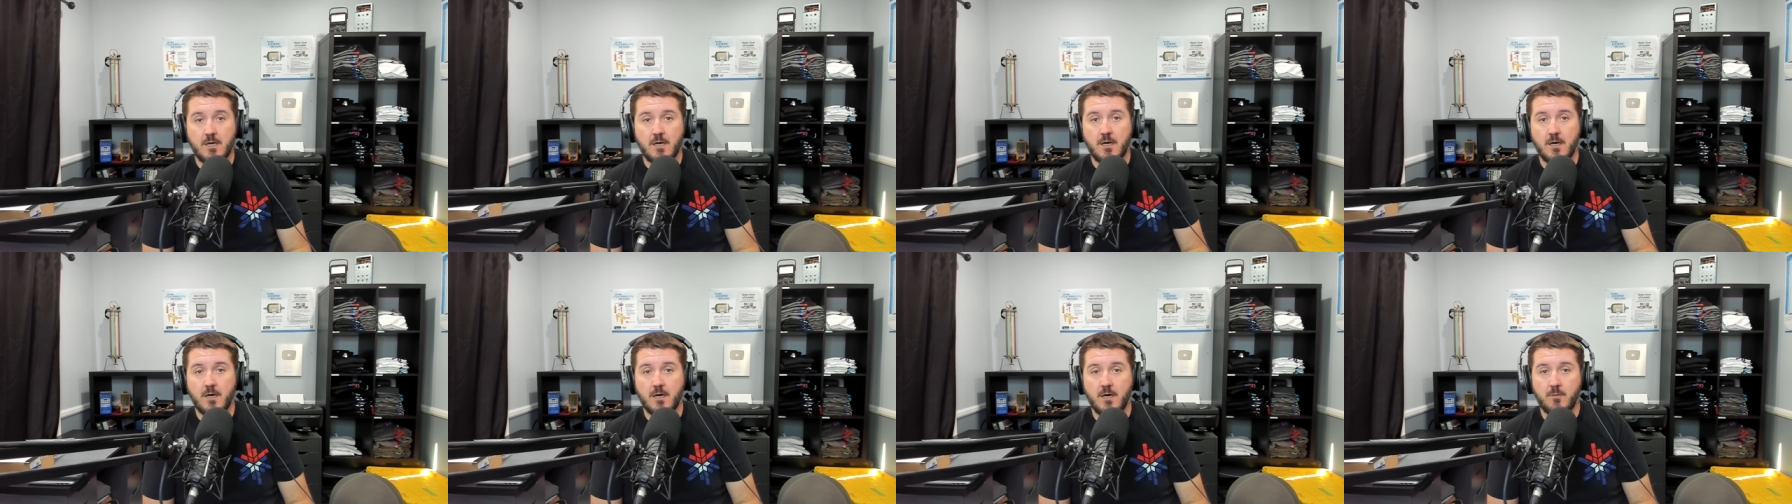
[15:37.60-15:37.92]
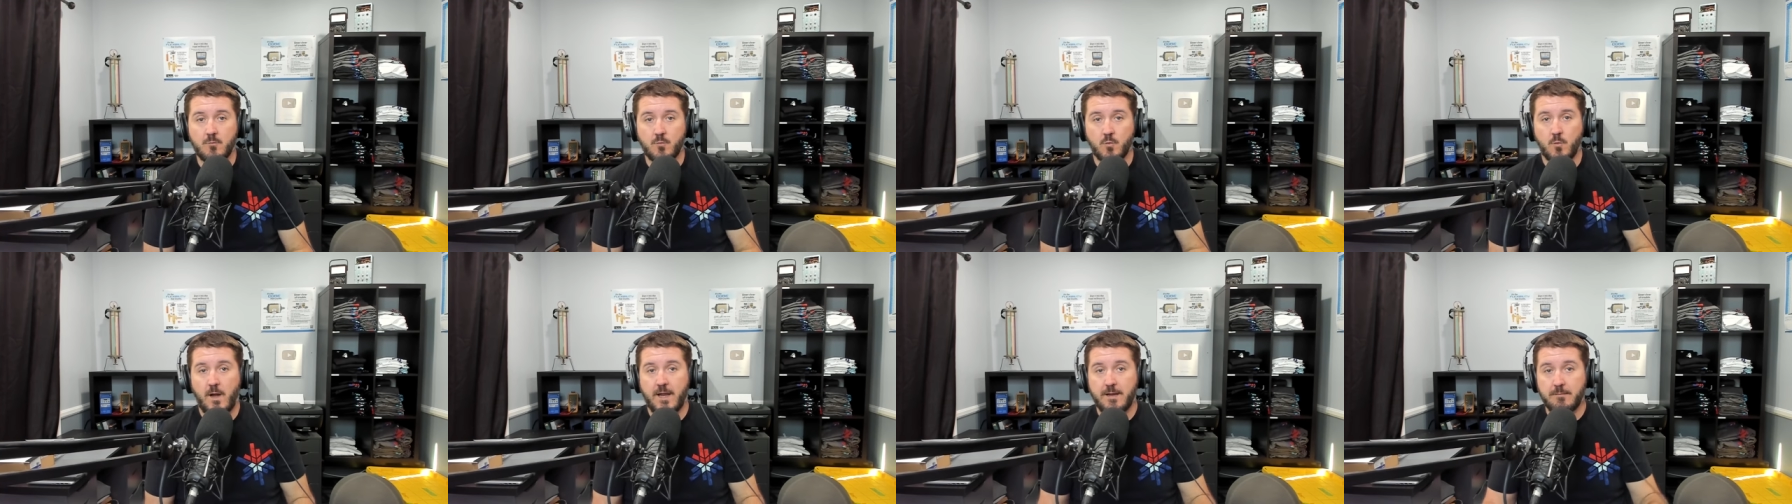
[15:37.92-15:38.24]

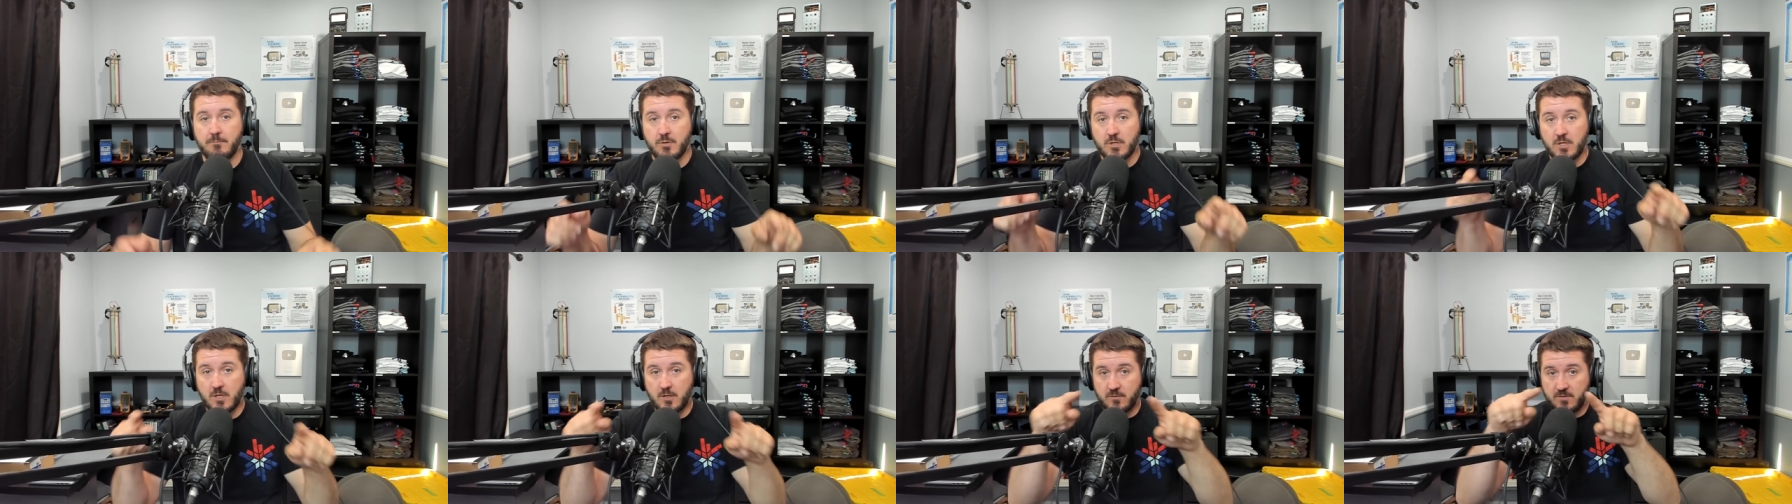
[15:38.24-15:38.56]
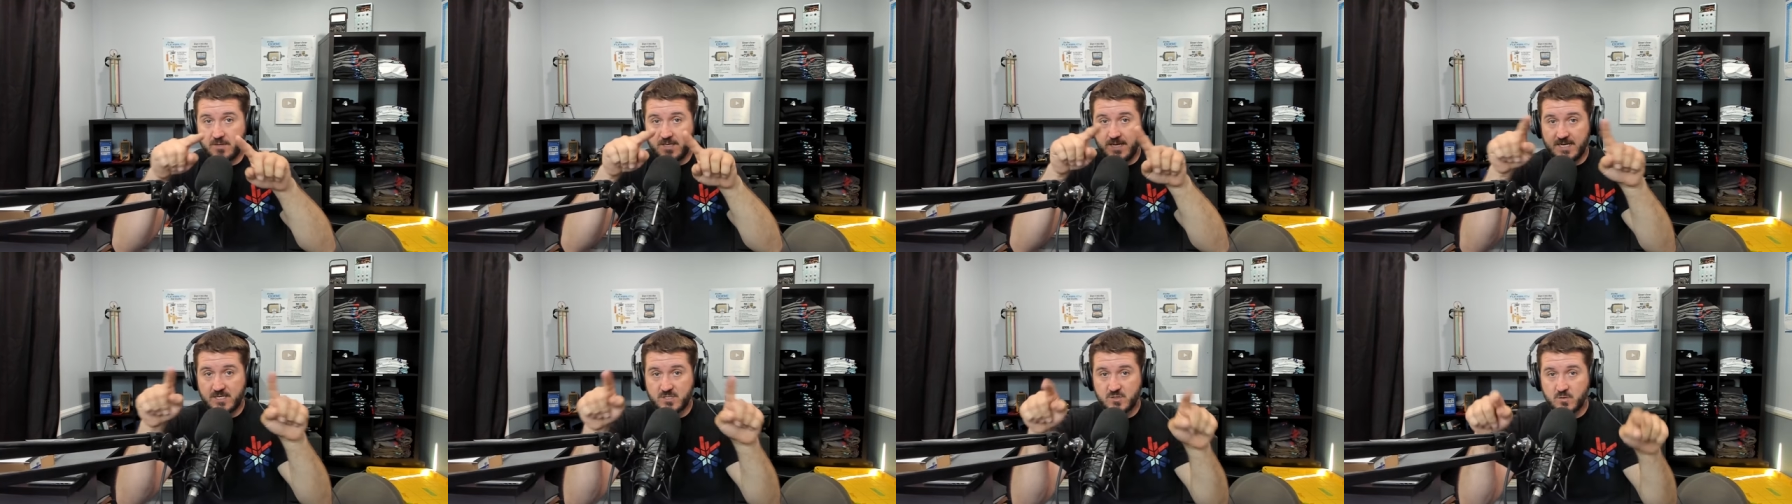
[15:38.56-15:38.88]
Um, right below
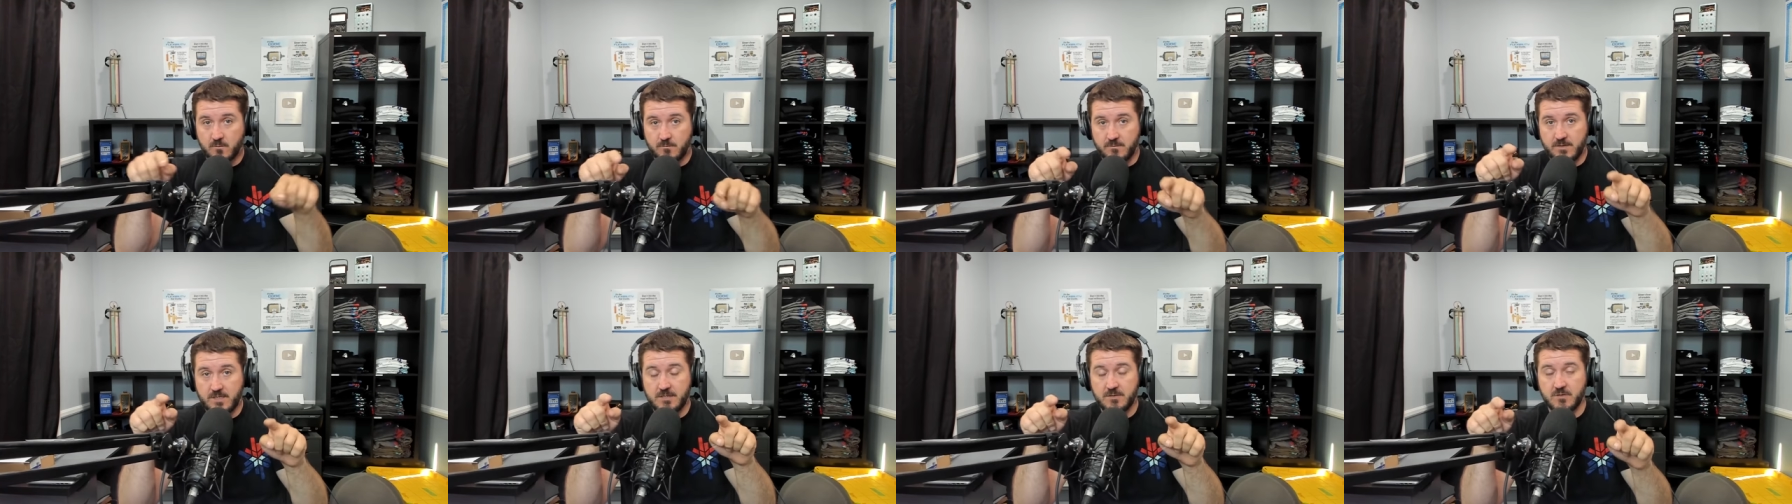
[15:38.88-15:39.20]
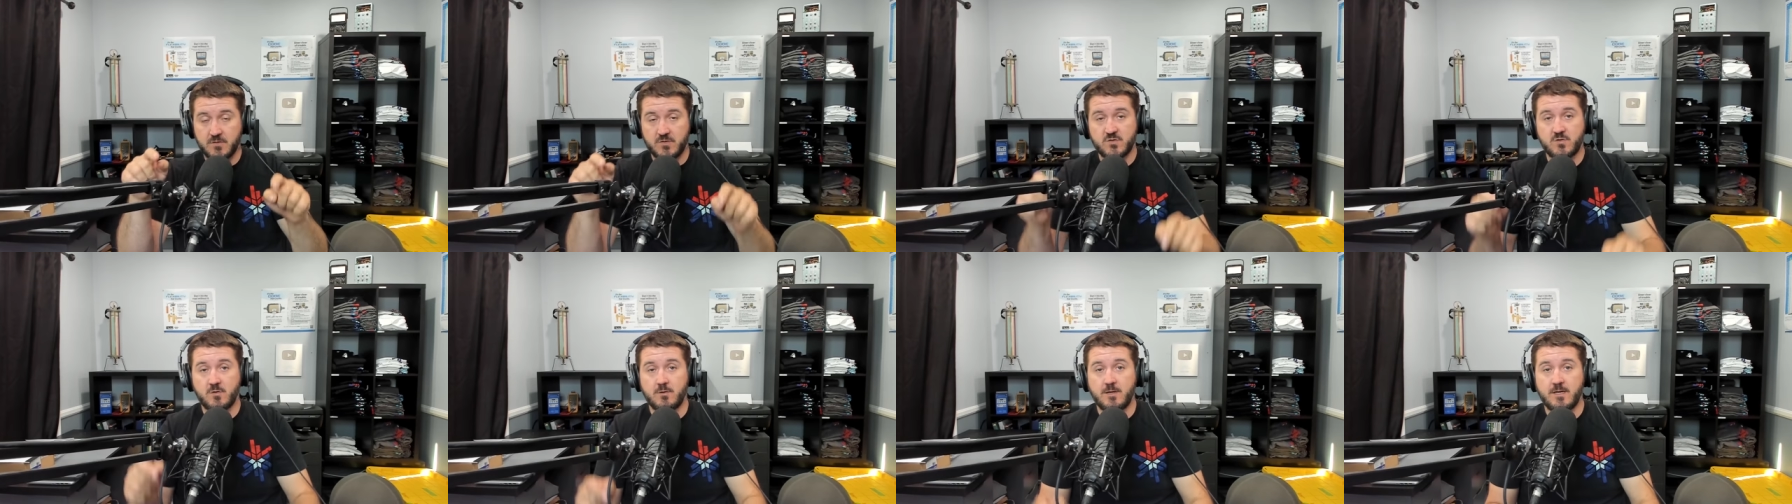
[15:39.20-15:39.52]
the actual
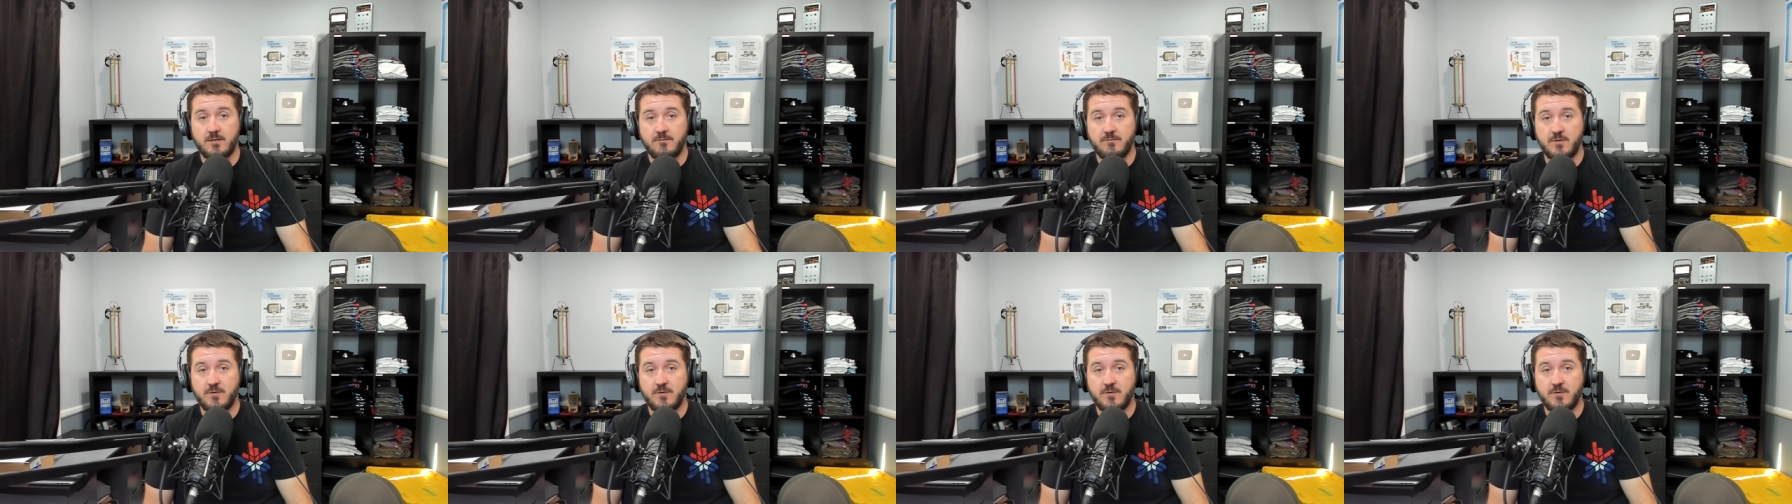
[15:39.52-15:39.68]
video screen,